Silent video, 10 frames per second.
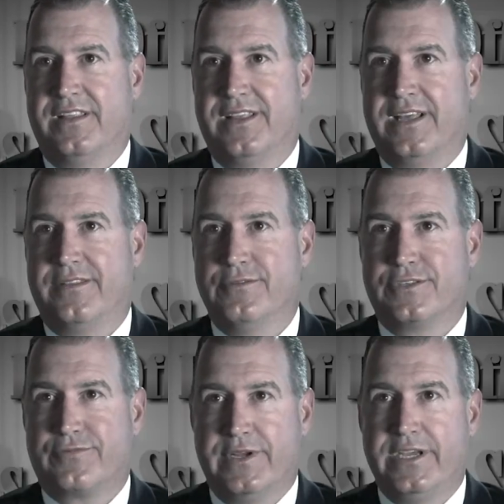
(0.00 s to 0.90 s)
That
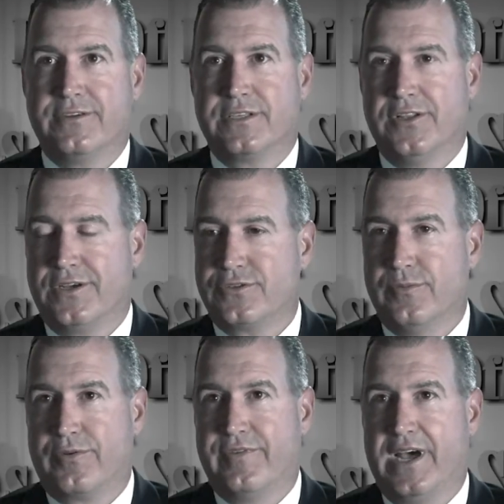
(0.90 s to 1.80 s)
those 3 years in law
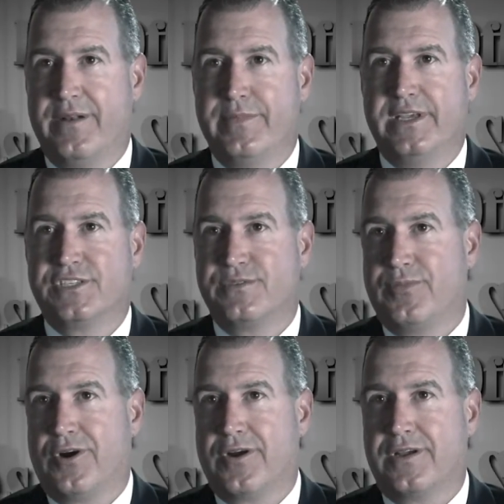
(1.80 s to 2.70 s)
school provided me a
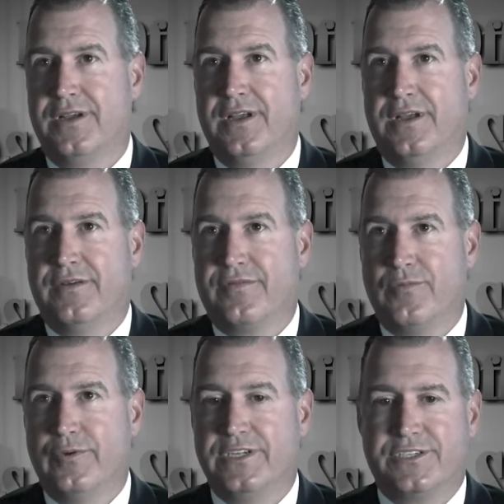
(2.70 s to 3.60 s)
spark
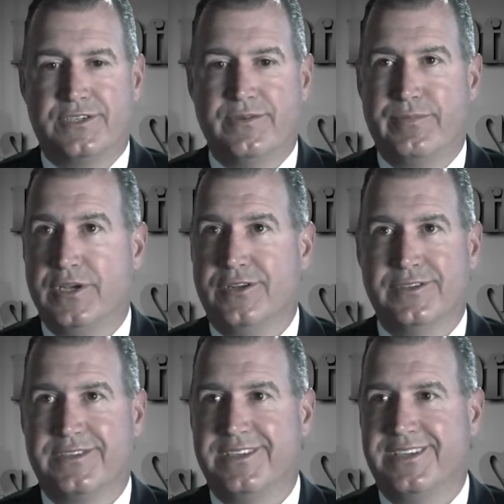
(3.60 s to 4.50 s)
from which to
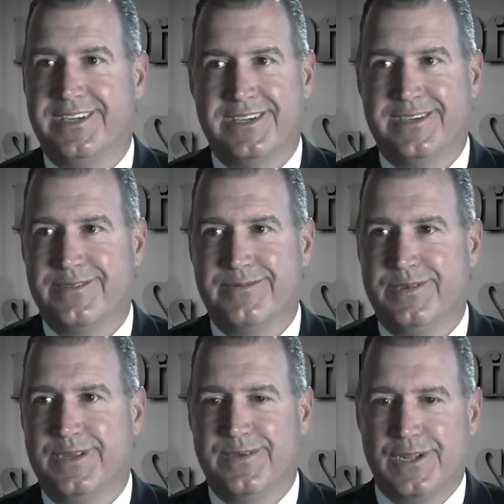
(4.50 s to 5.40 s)
build
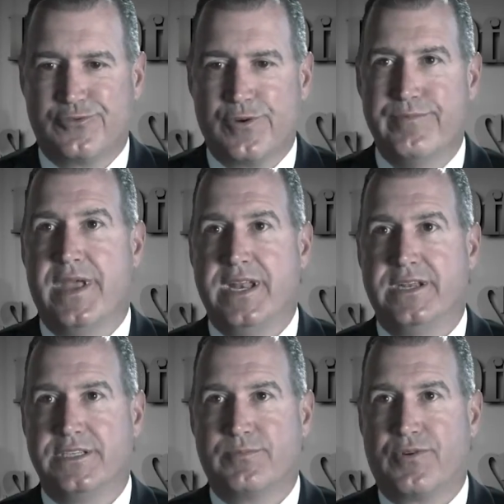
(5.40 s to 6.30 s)
a
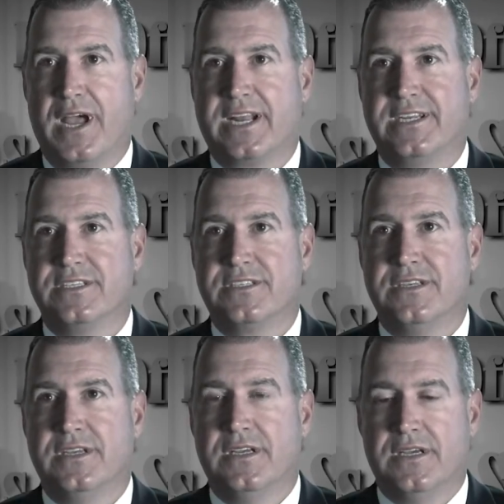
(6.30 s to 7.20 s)
tremendous
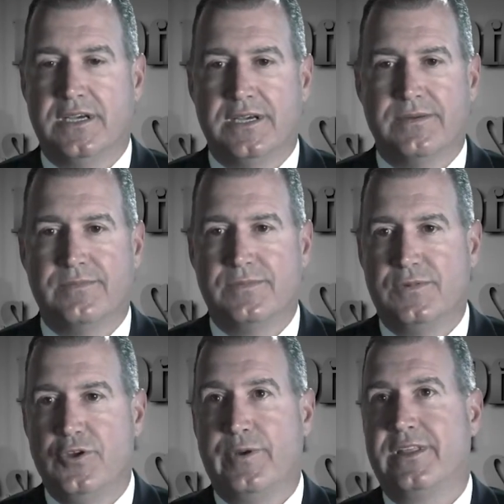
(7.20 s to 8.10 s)
practice,
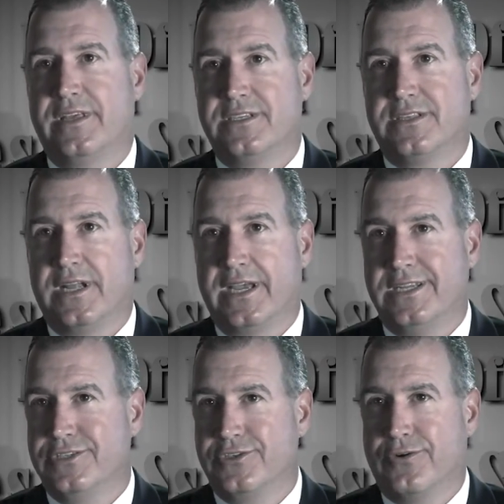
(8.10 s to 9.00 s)
doing things that I
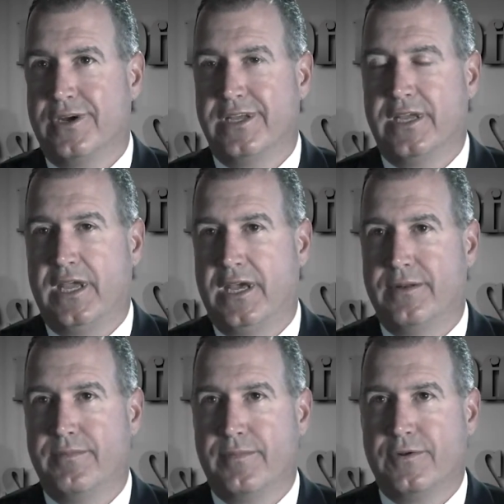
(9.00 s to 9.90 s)
enjoy
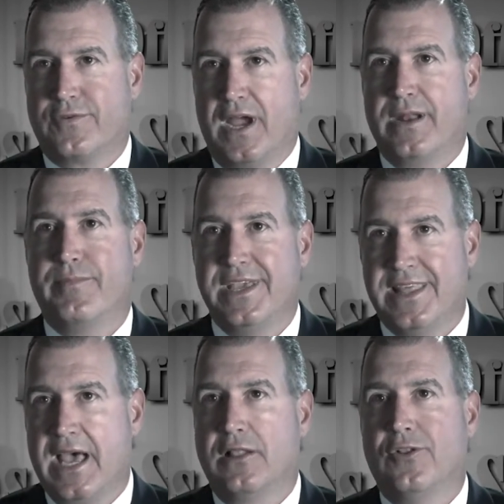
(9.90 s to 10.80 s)
and trying to be
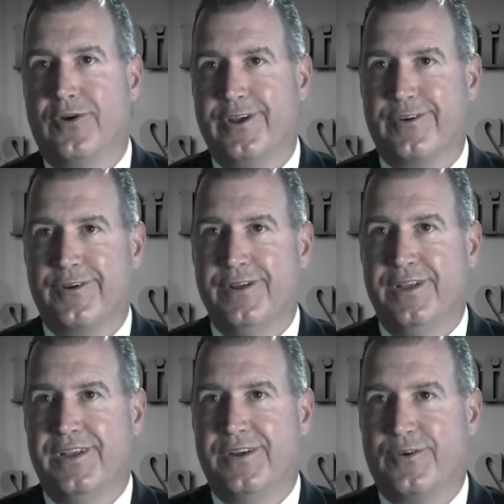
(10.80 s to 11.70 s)
that lawyer
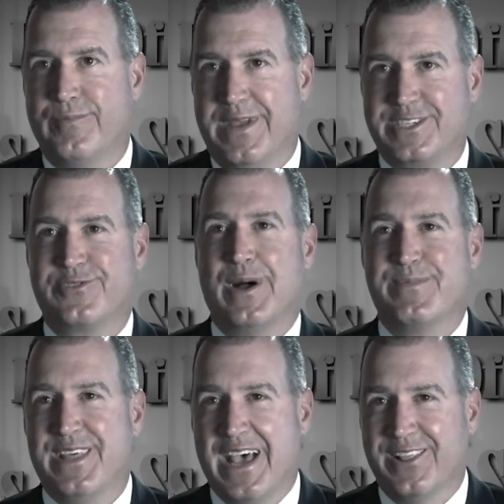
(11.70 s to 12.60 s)
or measure
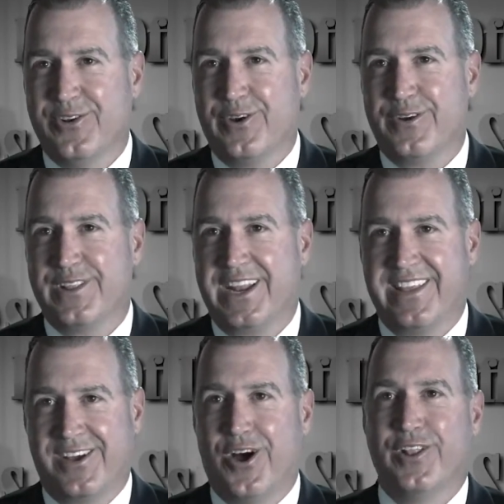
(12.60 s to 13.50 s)
up to that lawyer that I
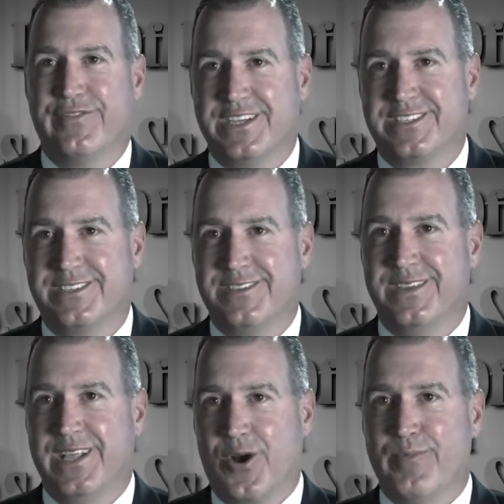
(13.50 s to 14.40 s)
think all of us
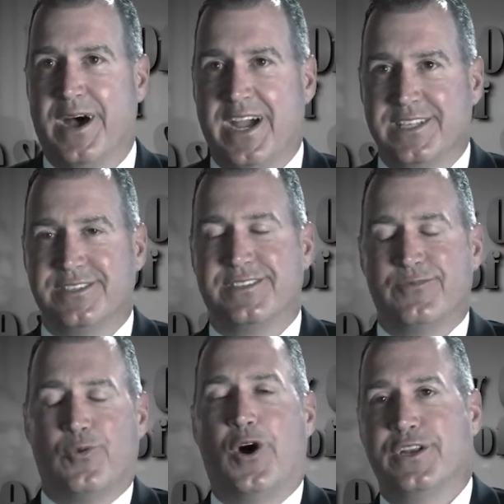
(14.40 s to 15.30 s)
in our minds
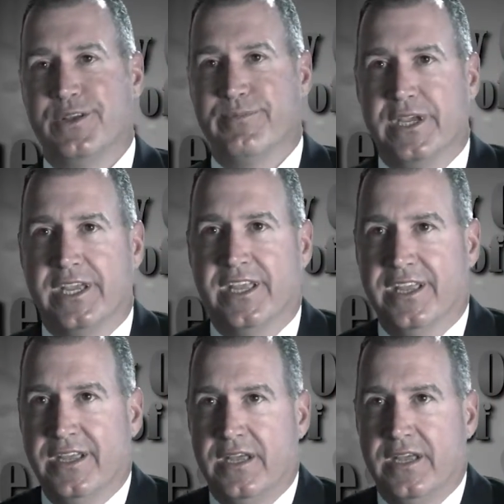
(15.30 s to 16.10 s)
want to be.